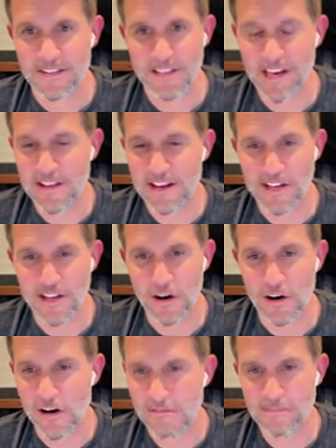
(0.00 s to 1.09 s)
Yeah, that
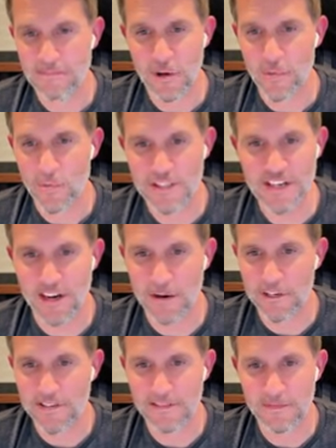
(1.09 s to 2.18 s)
yaw, knowing what's
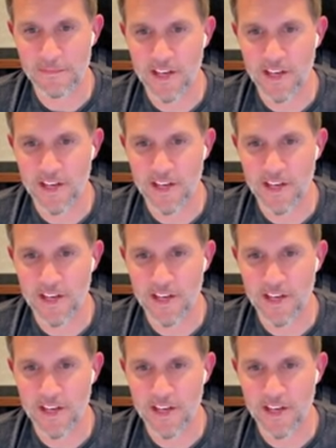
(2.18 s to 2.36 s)
coming,